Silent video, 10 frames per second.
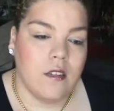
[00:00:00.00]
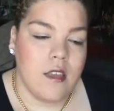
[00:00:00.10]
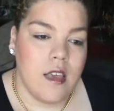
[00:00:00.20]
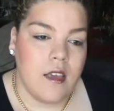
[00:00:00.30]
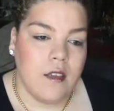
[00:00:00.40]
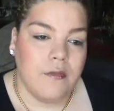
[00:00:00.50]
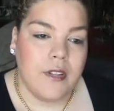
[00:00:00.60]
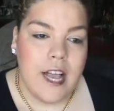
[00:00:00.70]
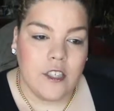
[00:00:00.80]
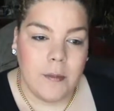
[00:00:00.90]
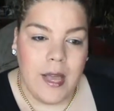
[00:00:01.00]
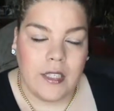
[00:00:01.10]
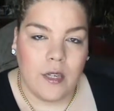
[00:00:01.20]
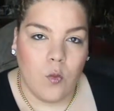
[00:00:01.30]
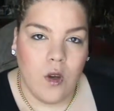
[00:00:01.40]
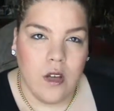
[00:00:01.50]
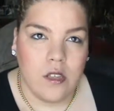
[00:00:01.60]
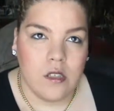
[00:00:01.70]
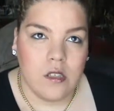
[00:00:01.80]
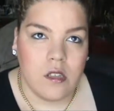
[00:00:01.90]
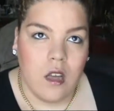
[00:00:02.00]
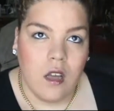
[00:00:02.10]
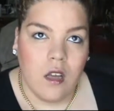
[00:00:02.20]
The Flash palette was